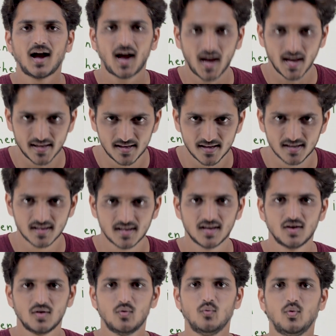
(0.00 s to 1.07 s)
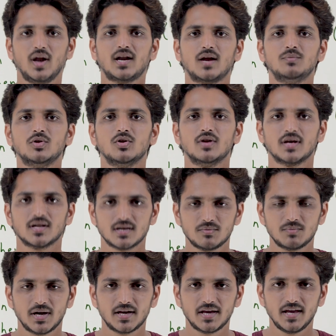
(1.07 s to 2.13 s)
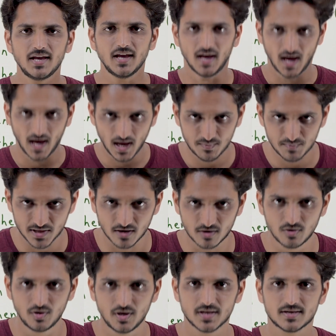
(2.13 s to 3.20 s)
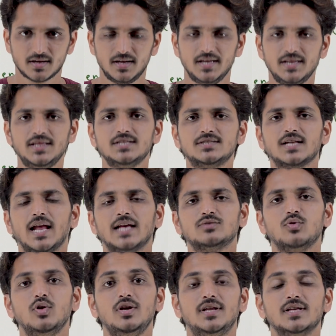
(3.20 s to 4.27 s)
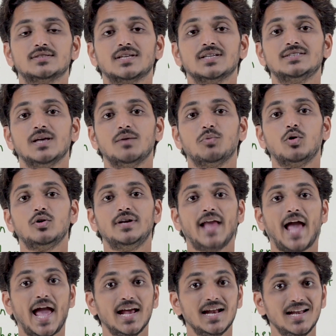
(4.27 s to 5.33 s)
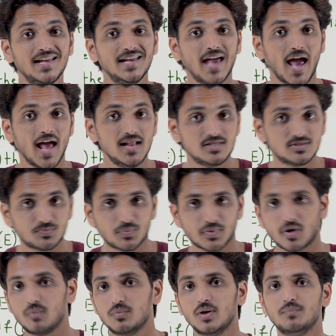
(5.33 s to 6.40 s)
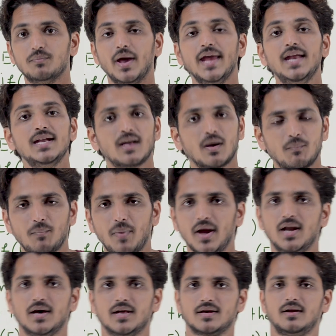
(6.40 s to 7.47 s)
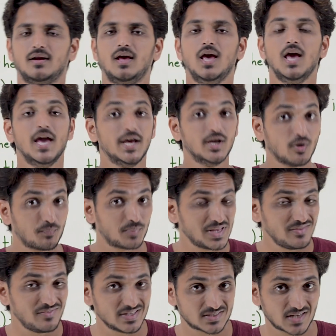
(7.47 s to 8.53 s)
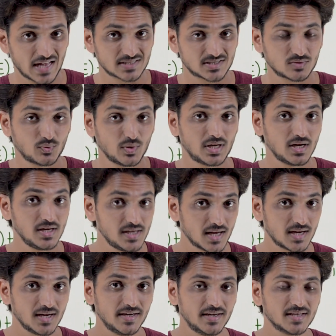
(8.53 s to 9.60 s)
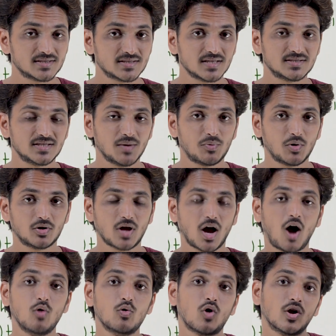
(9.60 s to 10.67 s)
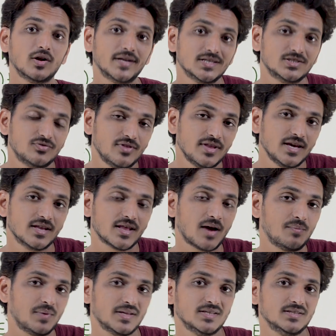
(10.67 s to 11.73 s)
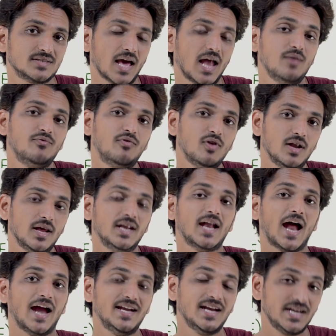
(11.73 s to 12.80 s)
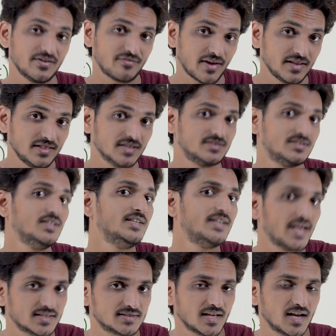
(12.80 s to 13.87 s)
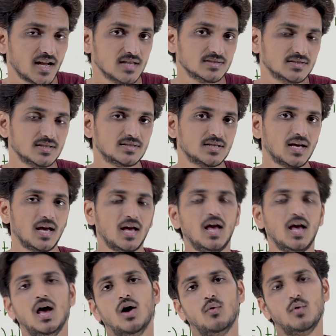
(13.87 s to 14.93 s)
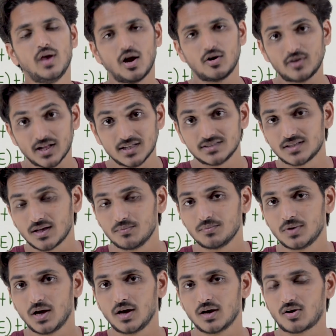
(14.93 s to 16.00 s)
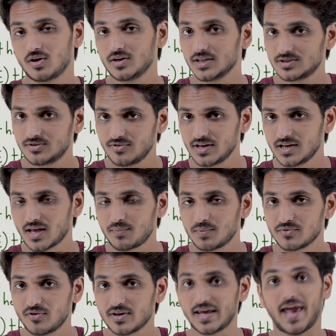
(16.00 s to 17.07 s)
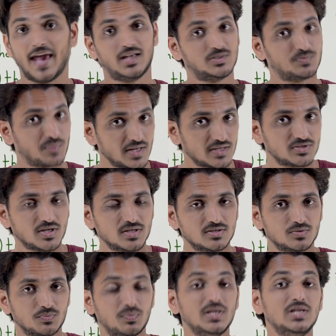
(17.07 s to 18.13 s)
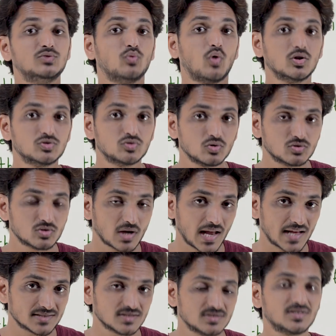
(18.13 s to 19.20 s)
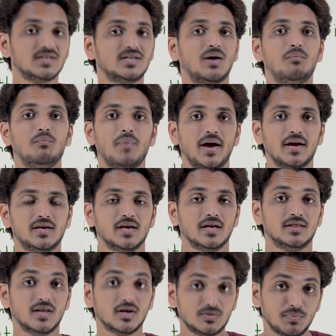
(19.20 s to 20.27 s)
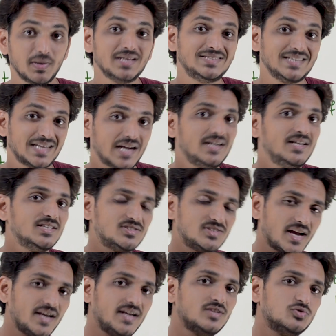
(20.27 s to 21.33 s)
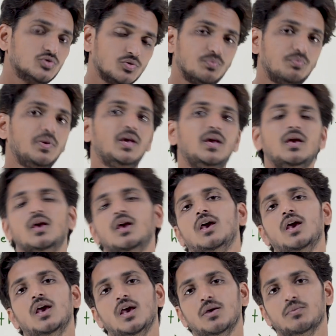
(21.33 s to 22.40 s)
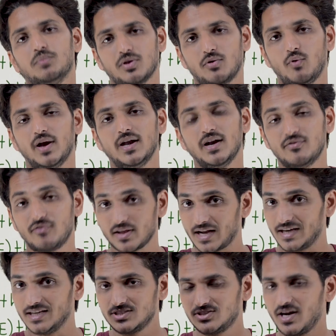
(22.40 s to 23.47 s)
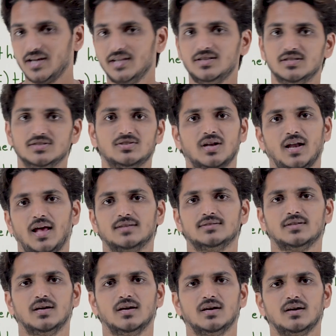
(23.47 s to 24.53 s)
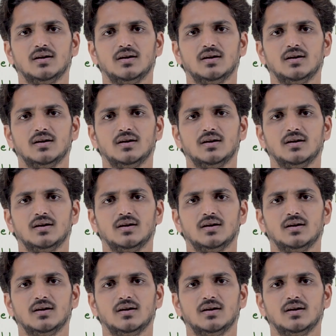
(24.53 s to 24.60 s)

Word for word: Hi, welcome to Learning Monkey. I am Raghuir. In this class, we will discuss about dangling else problem in compiler. In our previous classes, we clearly discussed about how context-free grammar is helpful in identifying the syntax analysis. Uh, we have done some uh, context-free grammar for expressions. Please watch those classes and come back here. The basic understanding should be provided for understanding this class. Uh,